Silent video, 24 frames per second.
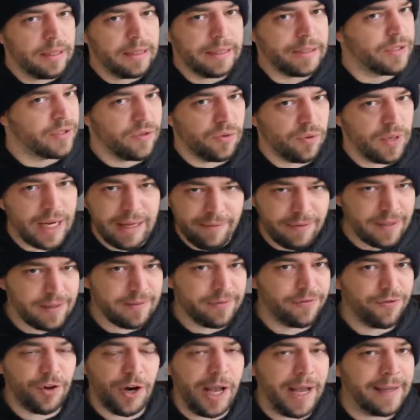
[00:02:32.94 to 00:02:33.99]
it's gravy
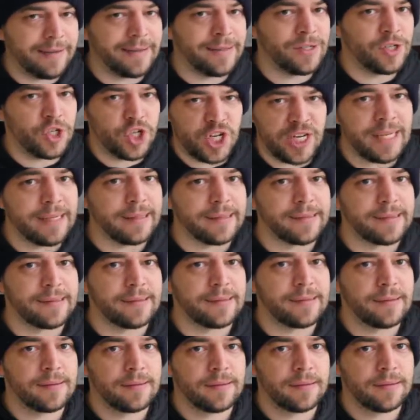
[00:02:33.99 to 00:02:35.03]
and fries and
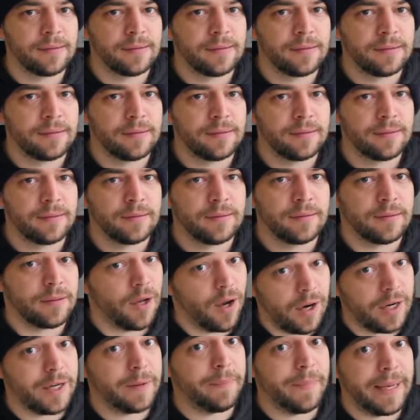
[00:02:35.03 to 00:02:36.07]
cheese. It's
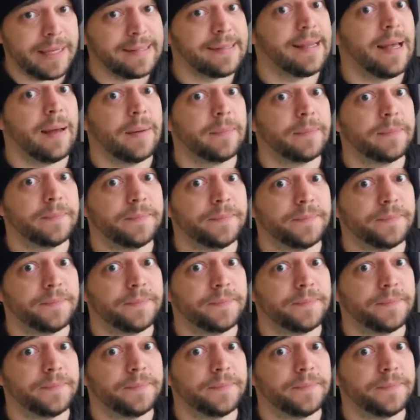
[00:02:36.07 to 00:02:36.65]
hard to mess up.